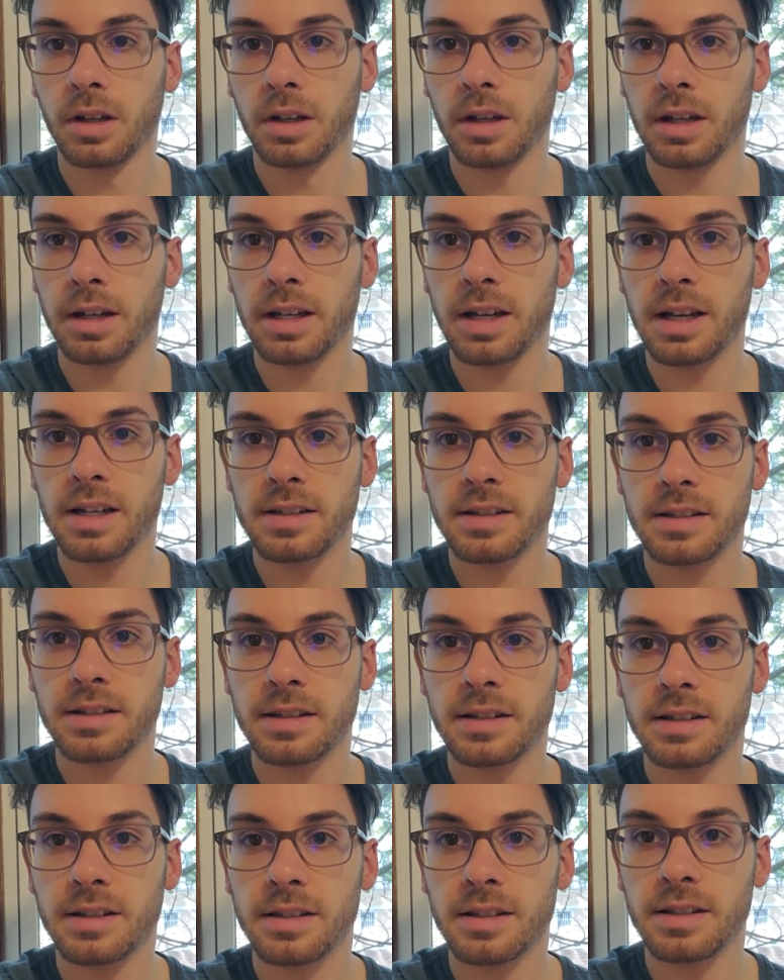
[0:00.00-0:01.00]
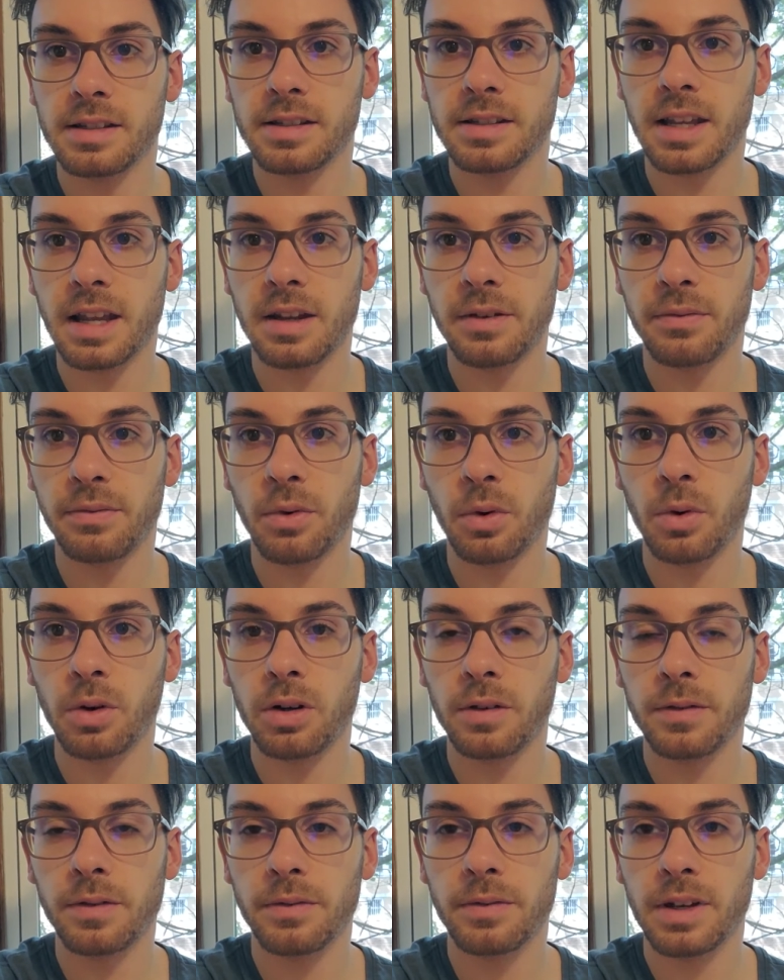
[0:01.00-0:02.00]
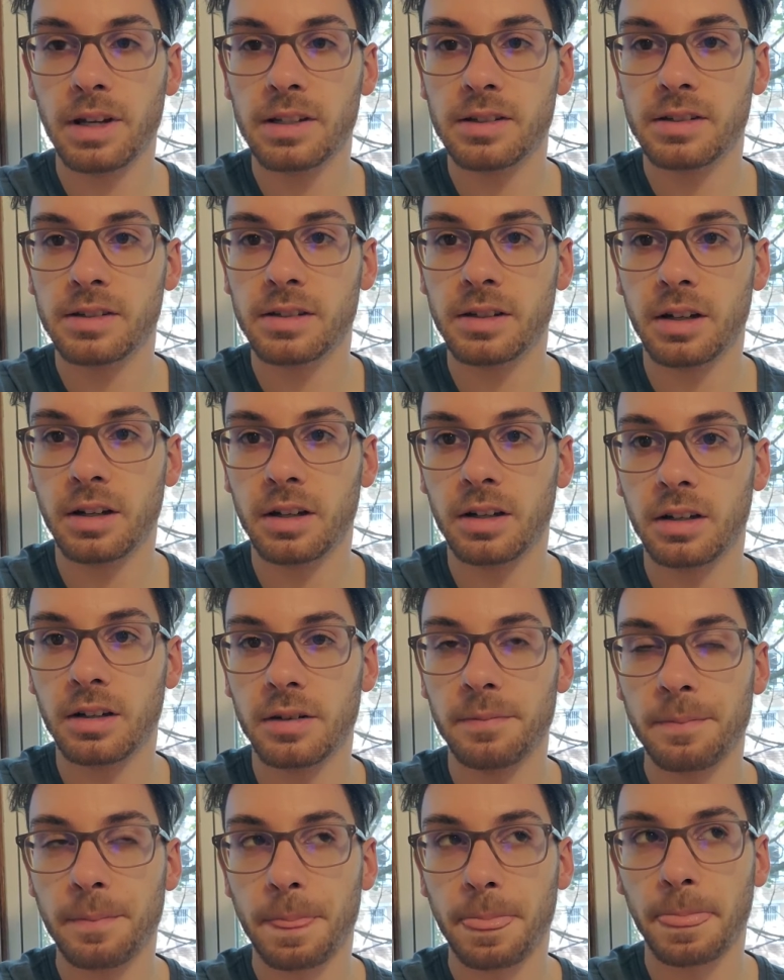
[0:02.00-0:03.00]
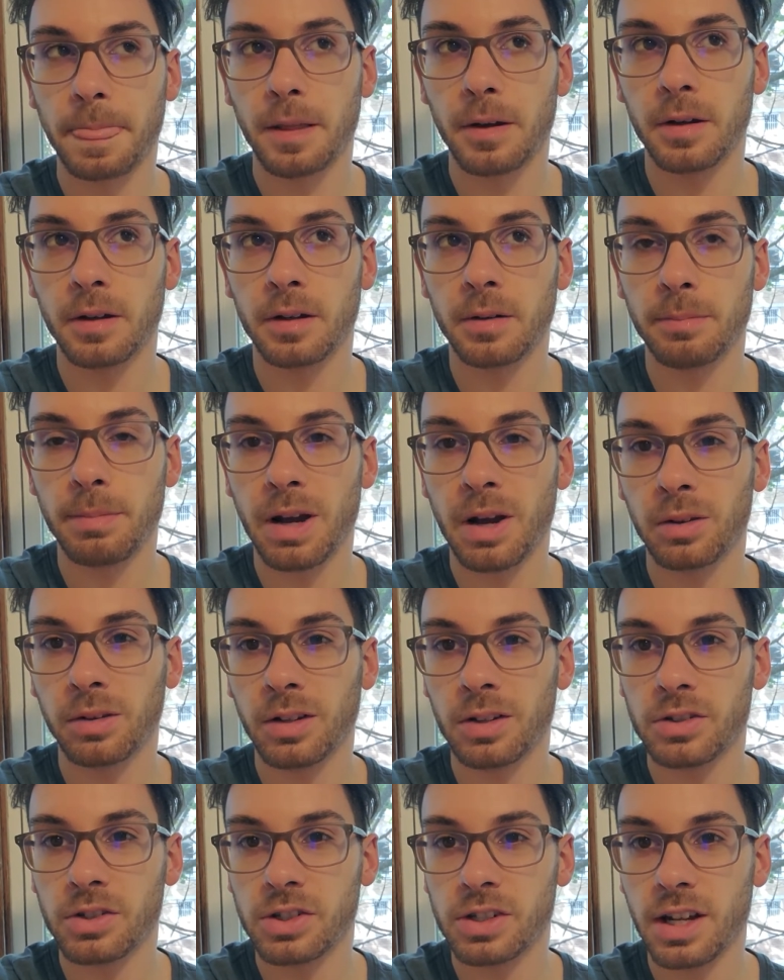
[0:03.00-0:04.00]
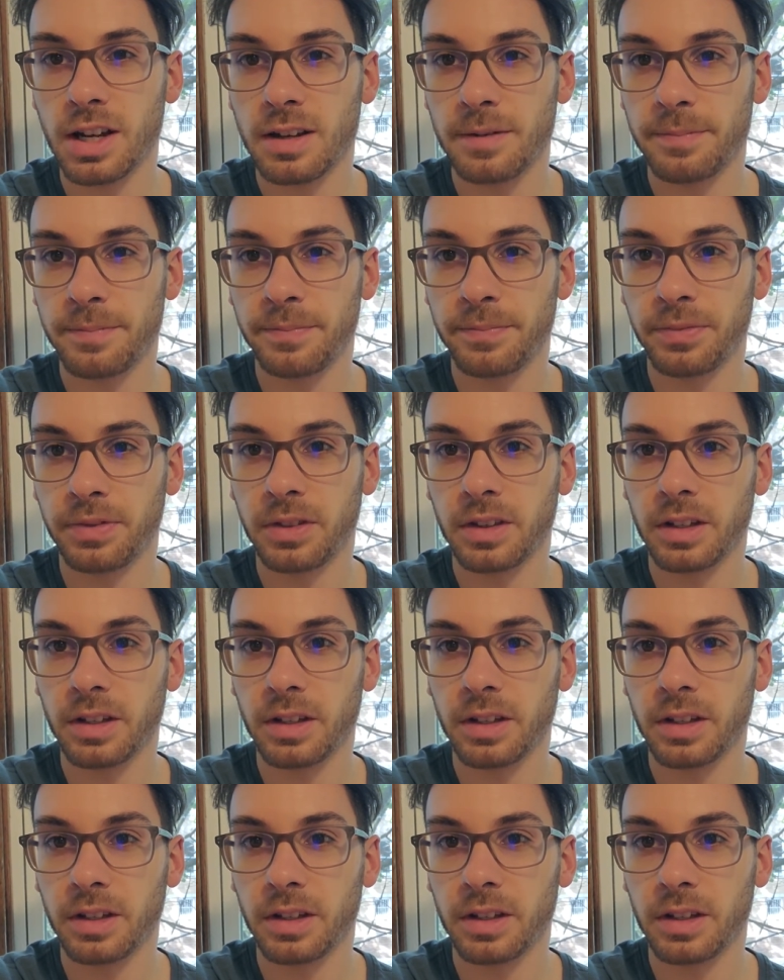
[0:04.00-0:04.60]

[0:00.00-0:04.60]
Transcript: Hey guys, this is day four of the fest, um, about lunchtime.